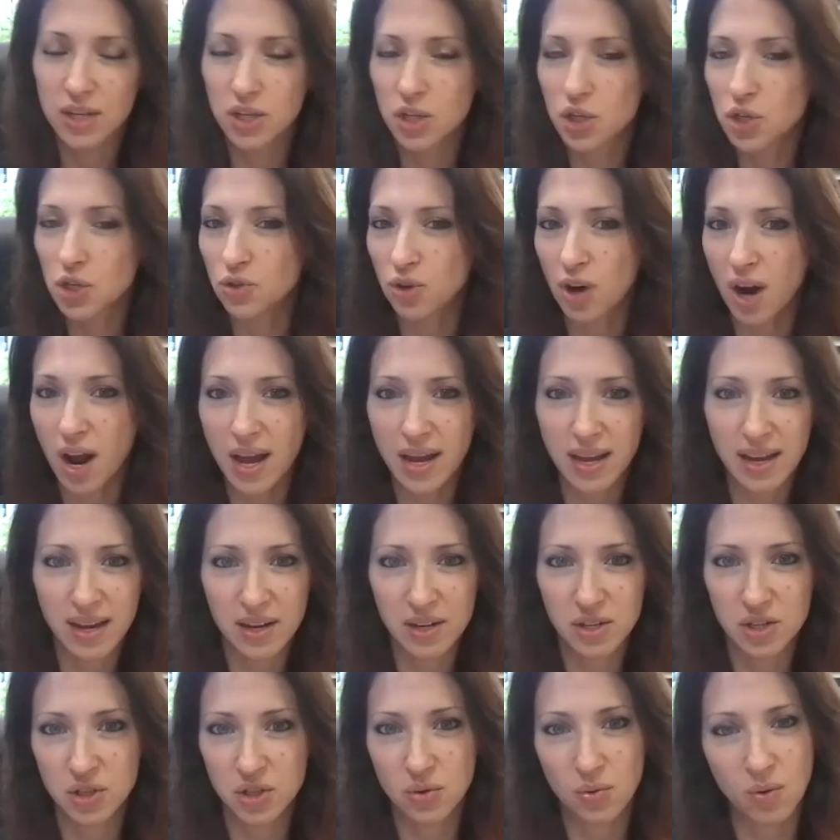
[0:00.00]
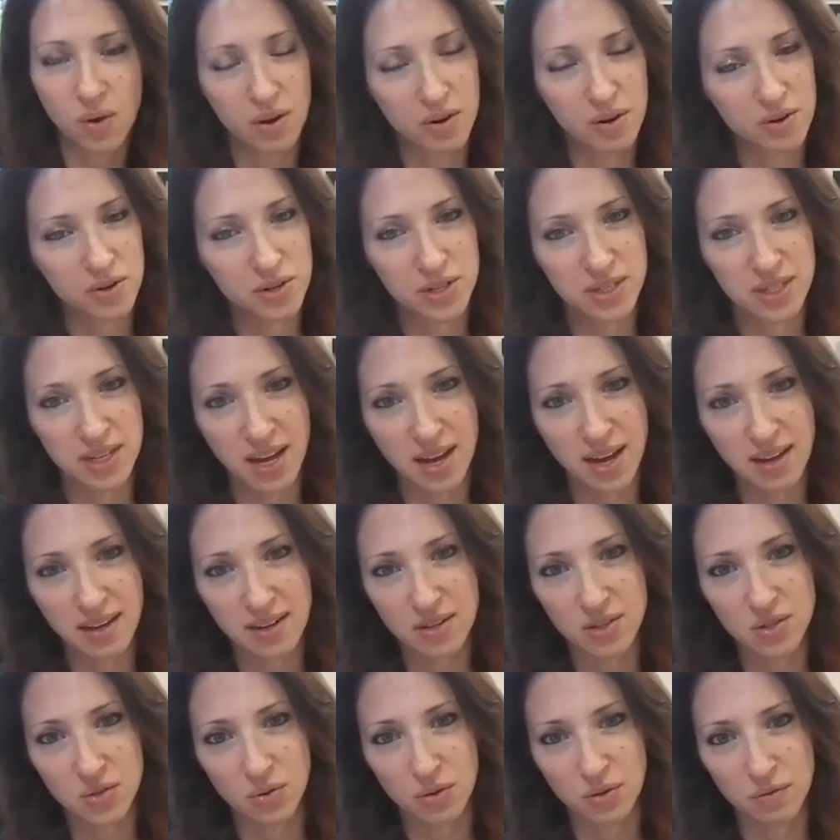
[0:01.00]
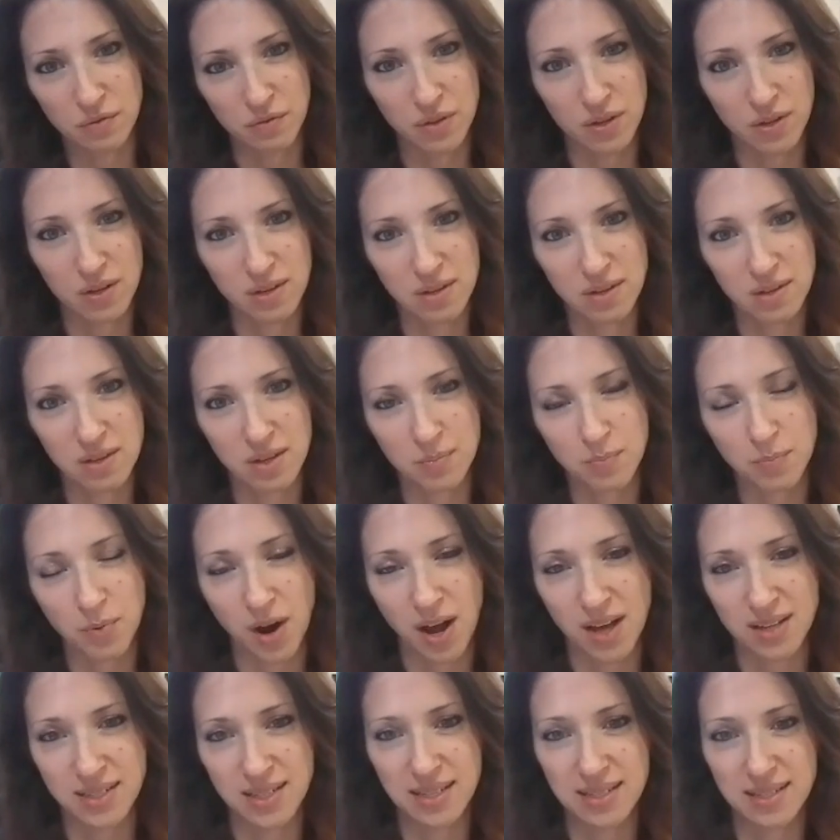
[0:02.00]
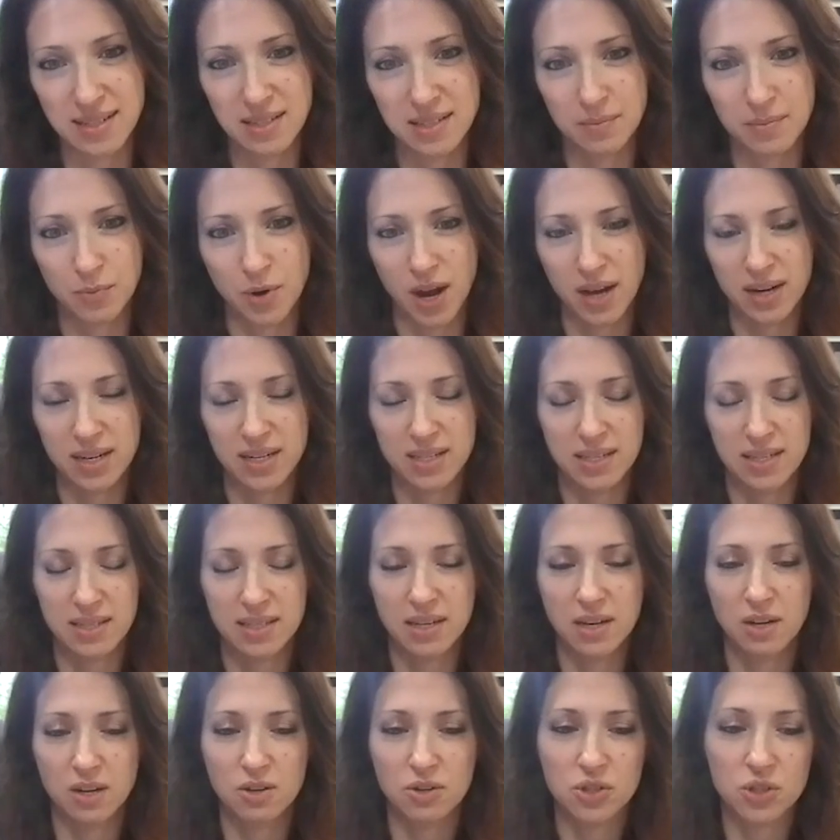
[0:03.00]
trying to understand sort of the processes and practices here.